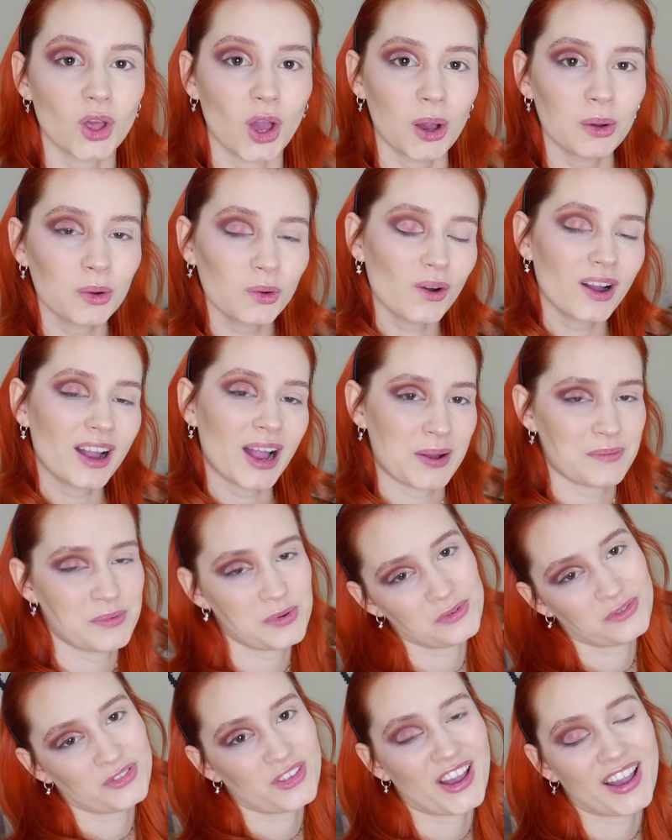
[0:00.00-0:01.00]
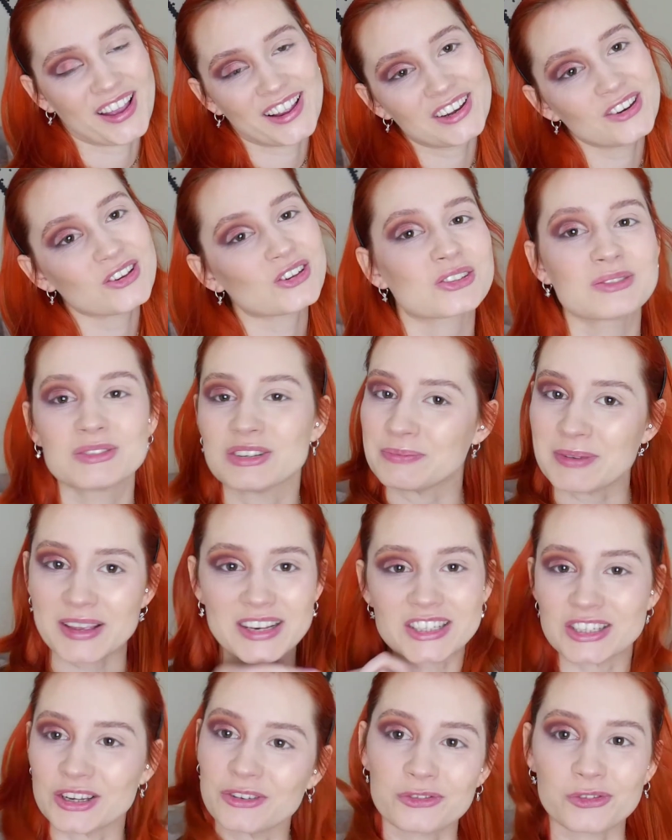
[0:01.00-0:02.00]
I'm quite happy with that. It looks a
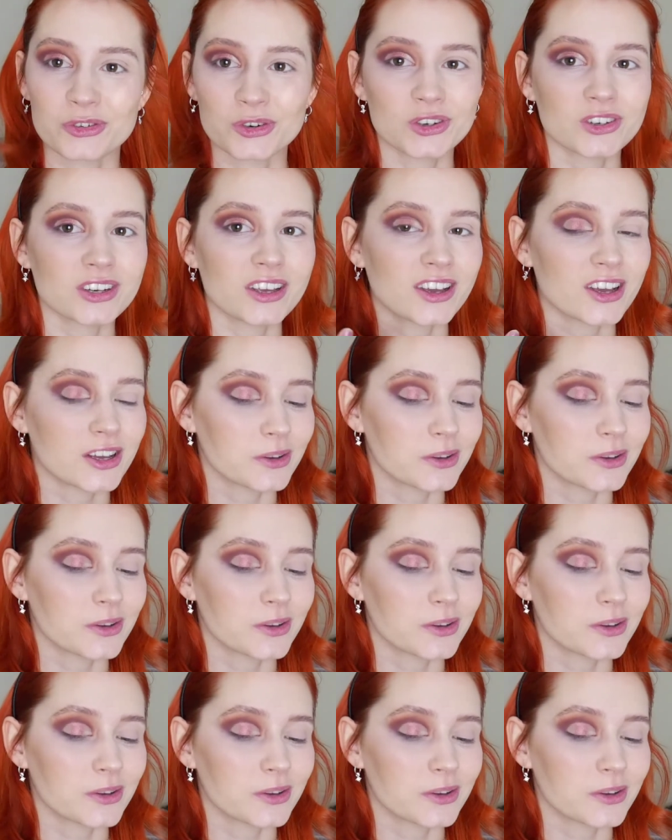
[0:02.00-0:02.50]
bit different.